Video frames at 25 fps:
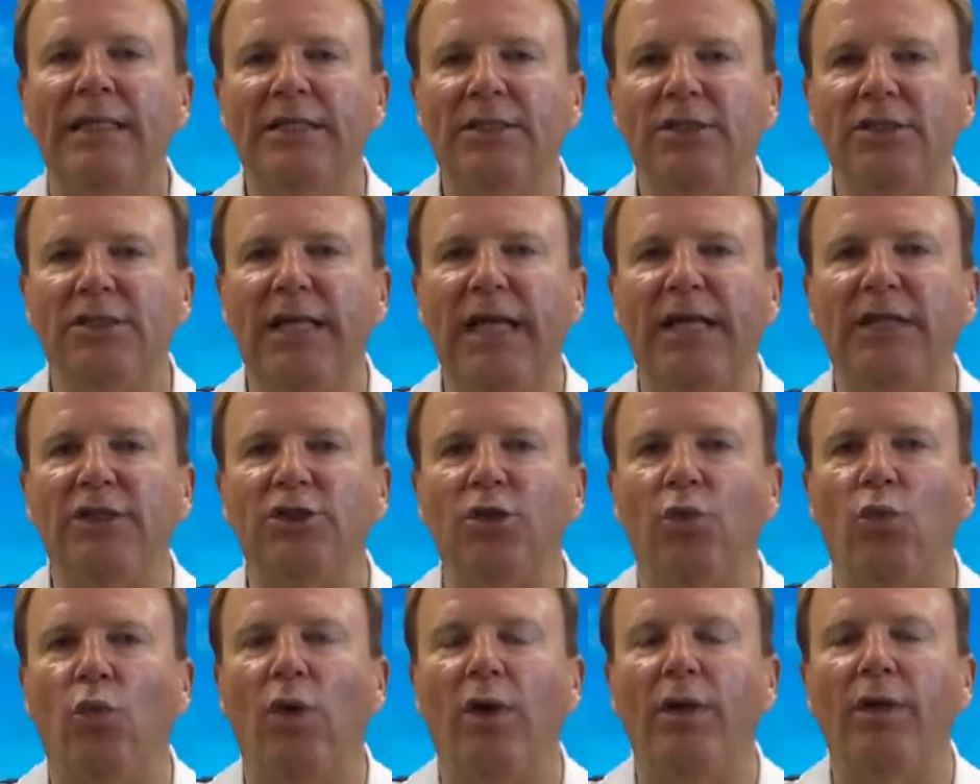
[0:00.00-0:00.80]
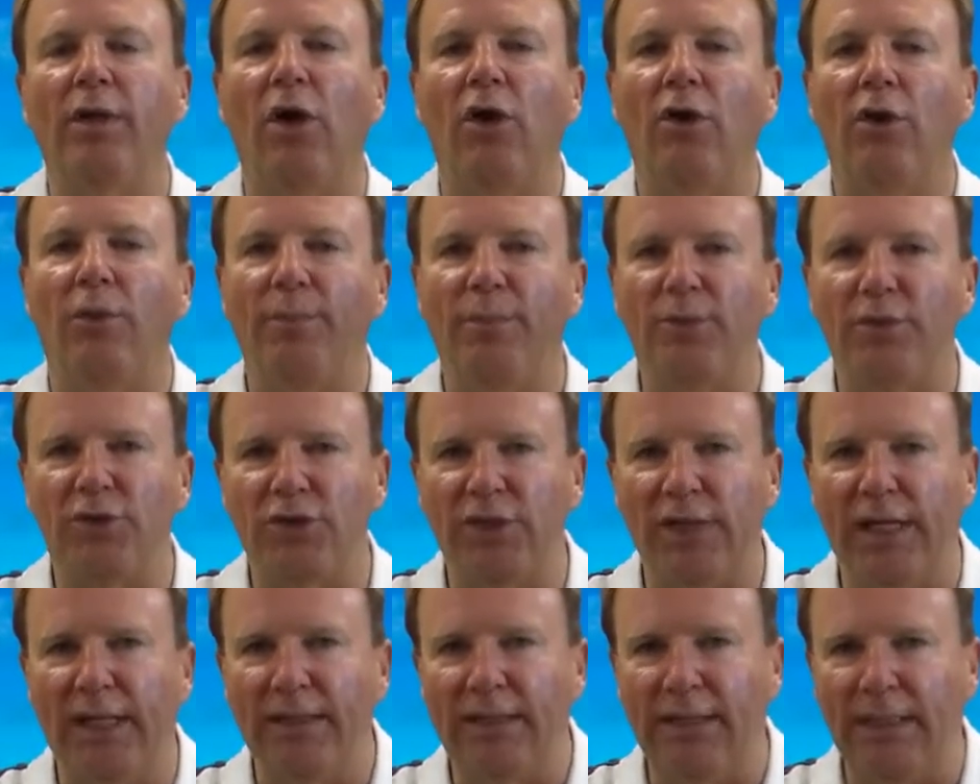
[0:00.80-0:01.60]
This takes a
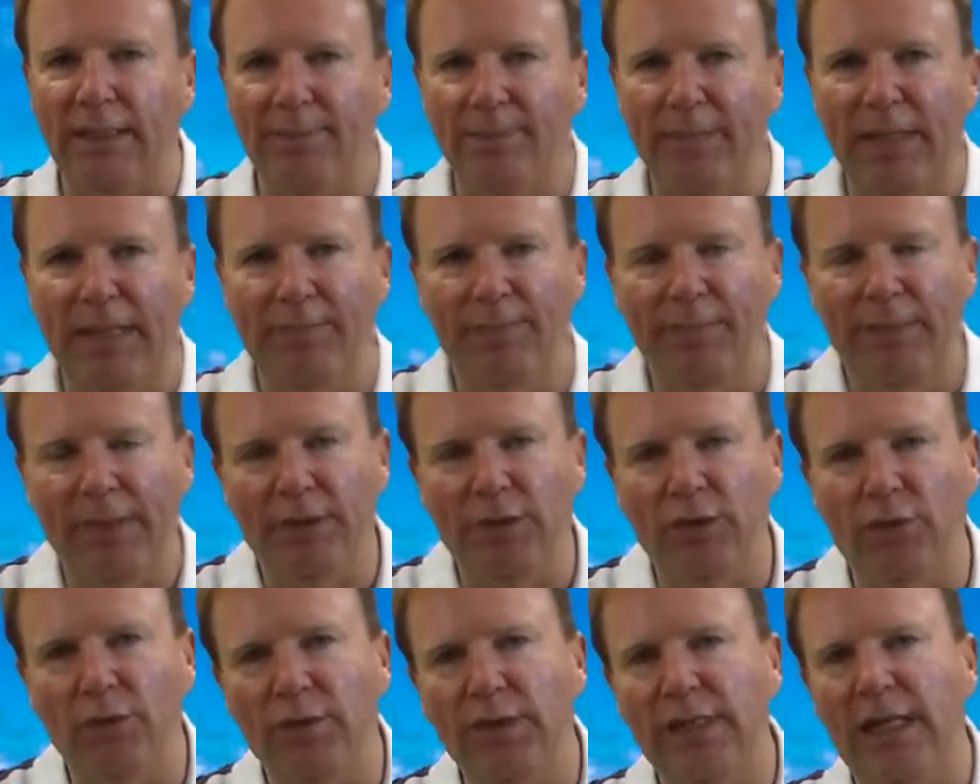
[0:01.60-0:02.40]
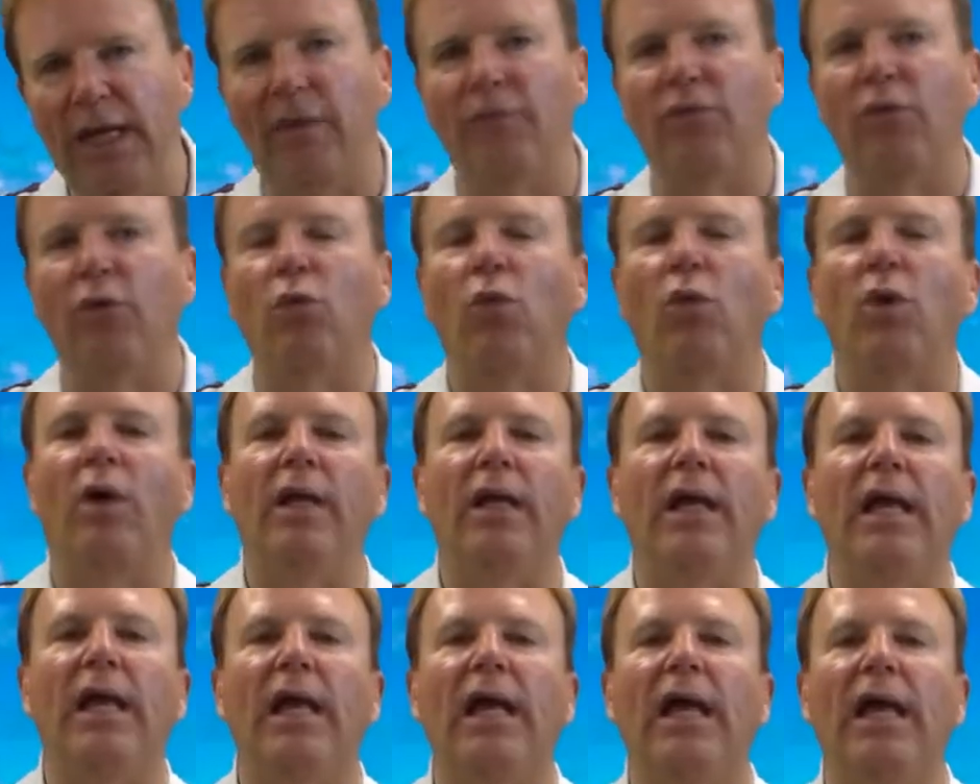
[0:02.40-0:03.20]
100% commitment. You never
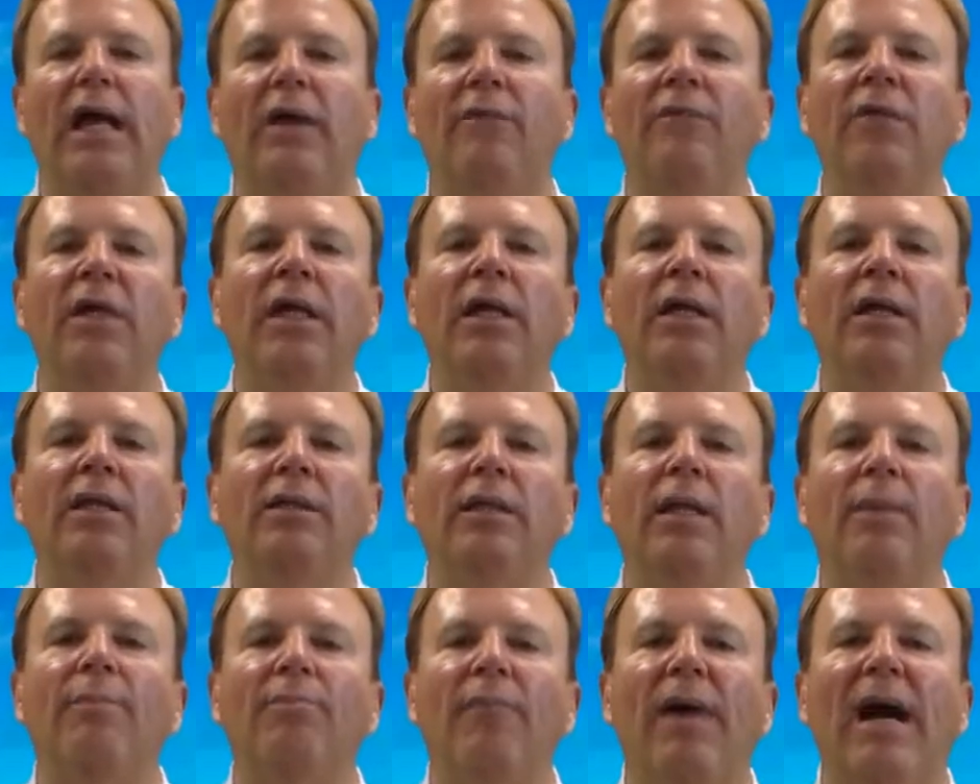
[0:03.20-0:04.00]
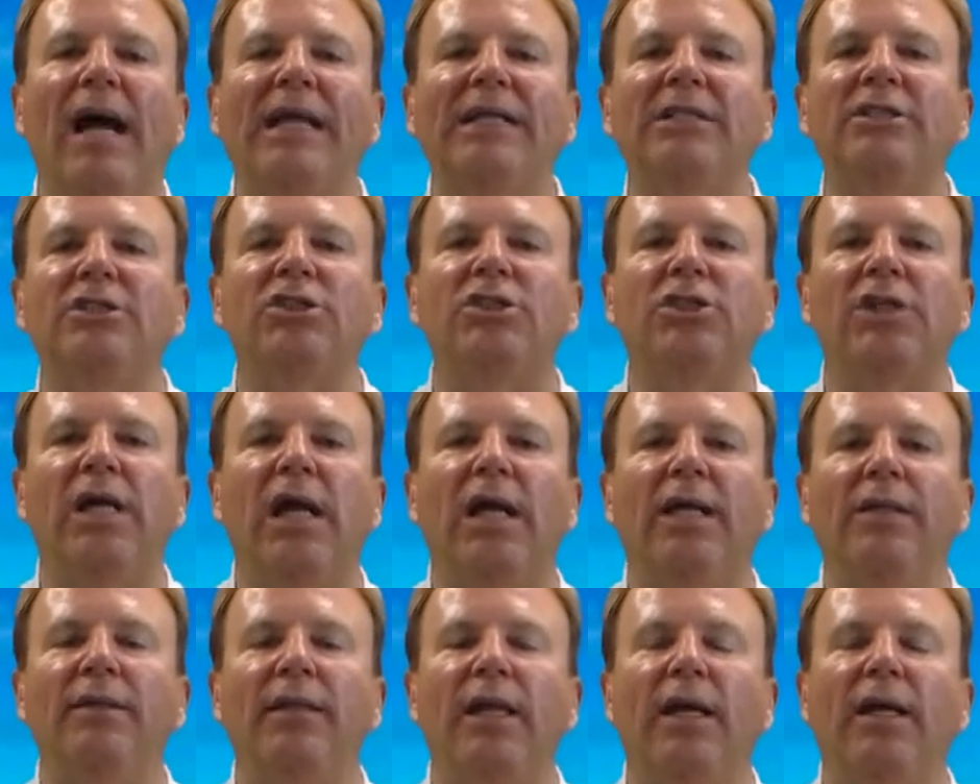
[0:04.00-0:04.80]
want to have the
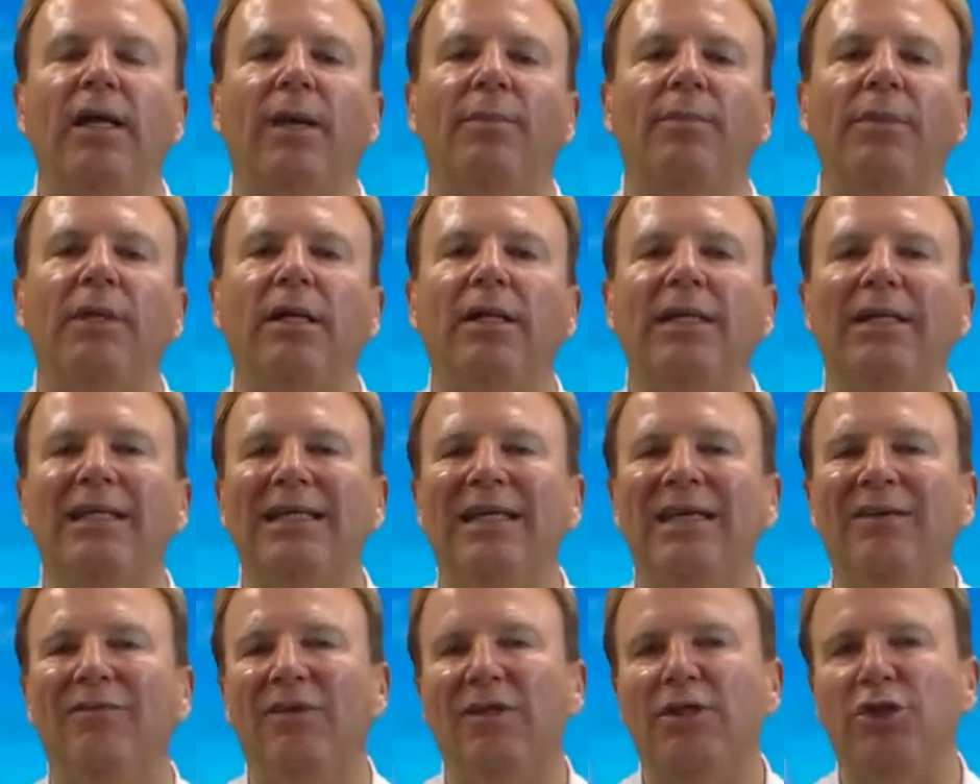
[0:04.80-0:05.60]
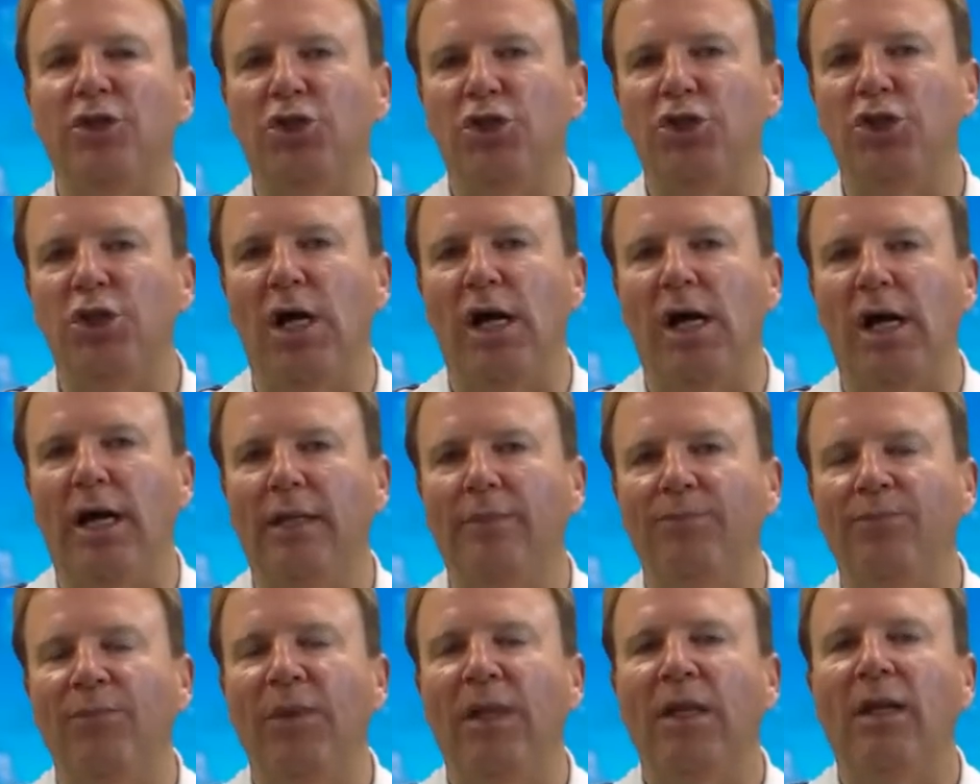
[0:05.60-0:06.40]
mindset that I'm going to give it a
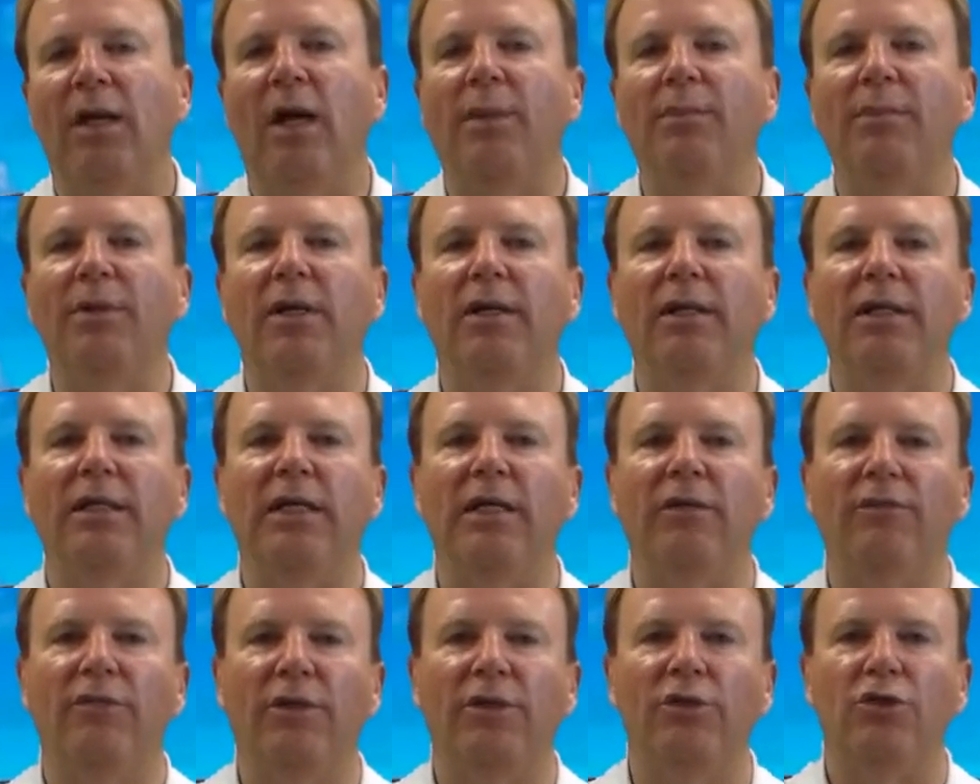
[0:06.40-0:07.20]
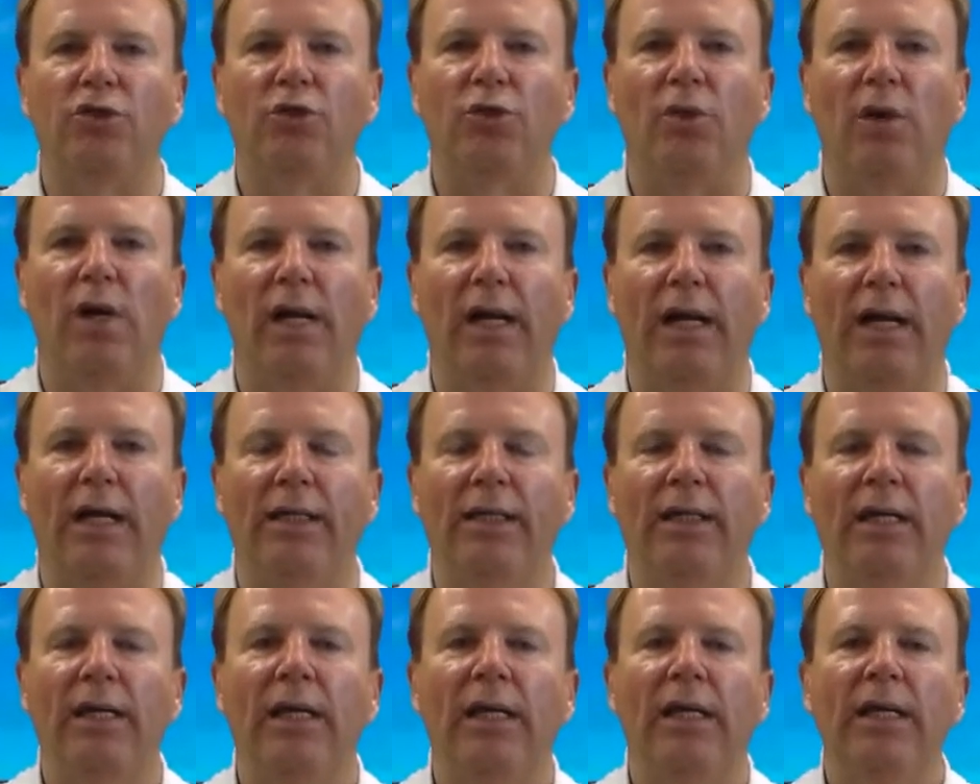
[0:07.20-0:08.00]
shot, I'm going to give it a
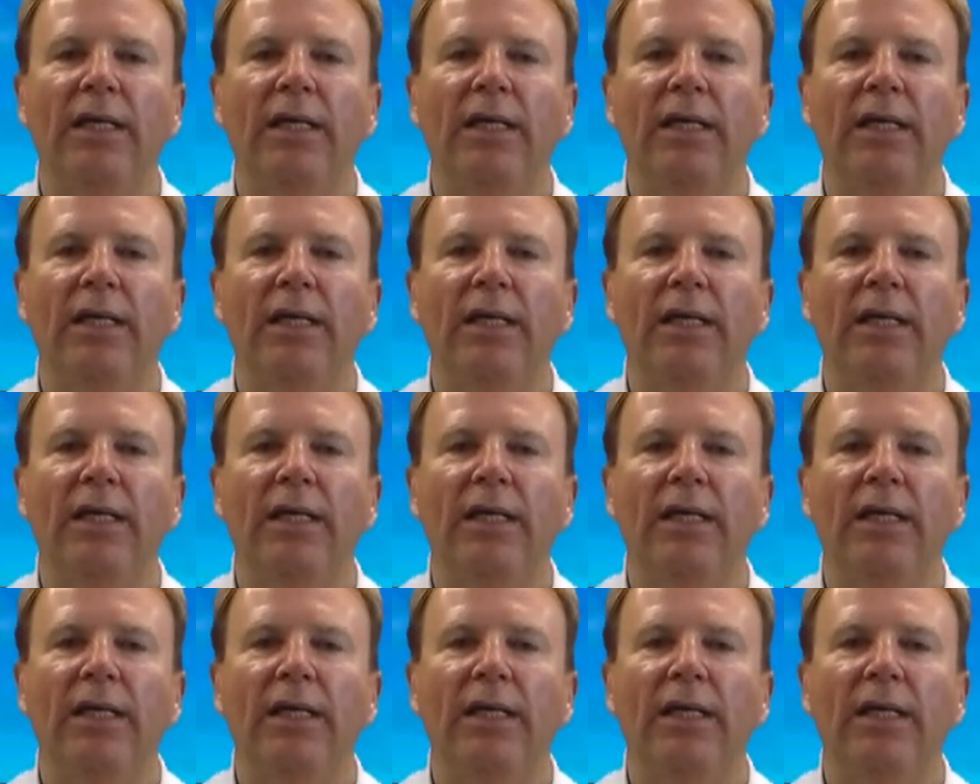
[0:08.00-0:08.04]
try.